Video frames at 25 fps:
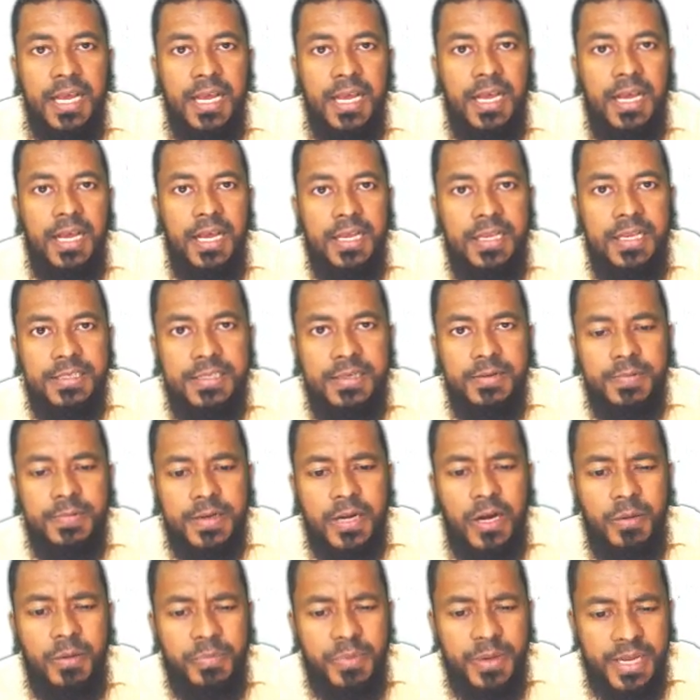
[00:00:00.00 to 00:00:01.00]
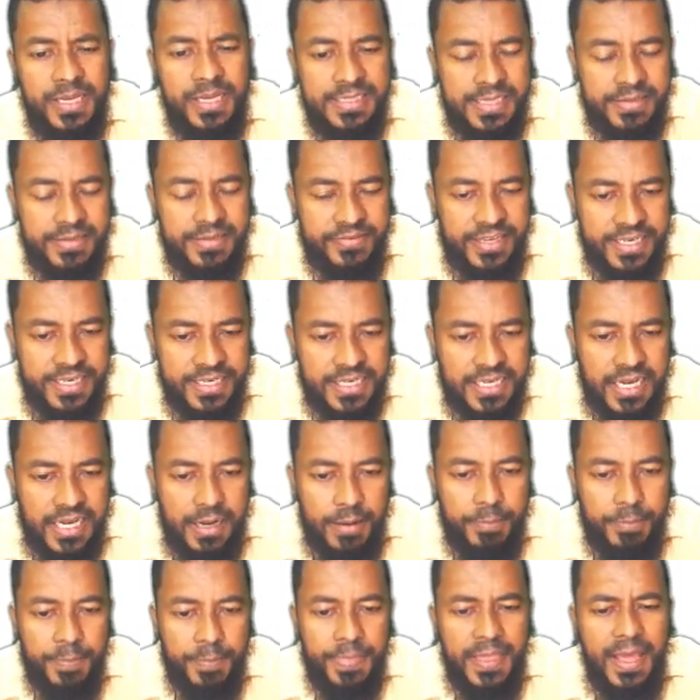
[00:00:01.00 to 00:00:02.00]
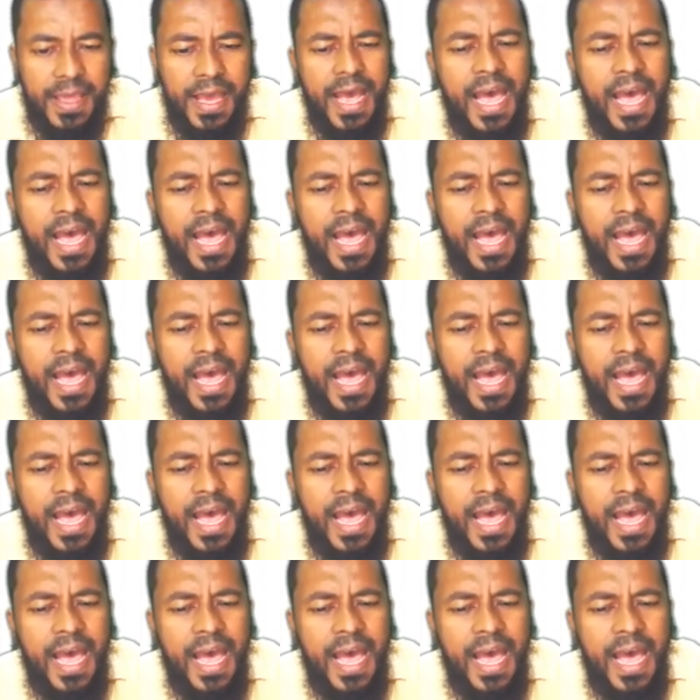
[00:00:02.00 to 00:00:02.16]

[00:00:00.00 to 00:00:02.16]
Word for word: uh, statement comprehensive income.